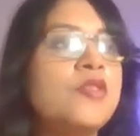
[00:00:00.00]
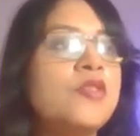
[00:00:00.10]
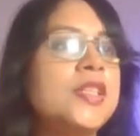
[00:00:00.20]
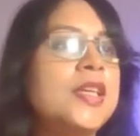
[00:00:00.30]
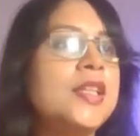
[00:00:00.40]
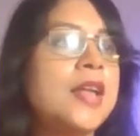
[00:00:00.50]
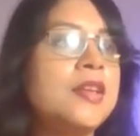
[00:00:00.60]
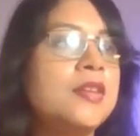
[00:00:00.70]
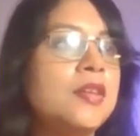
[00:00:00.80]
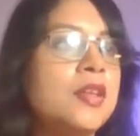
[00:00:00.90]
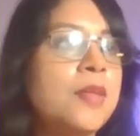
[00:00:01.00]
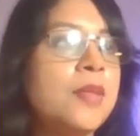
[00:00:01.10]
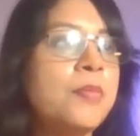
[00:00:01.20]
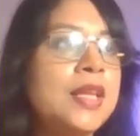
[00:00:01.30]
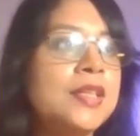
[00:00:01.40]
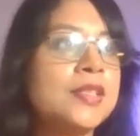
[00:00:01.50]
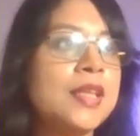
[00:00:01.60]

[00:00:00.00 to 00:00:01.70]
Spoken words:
you can see that the mail is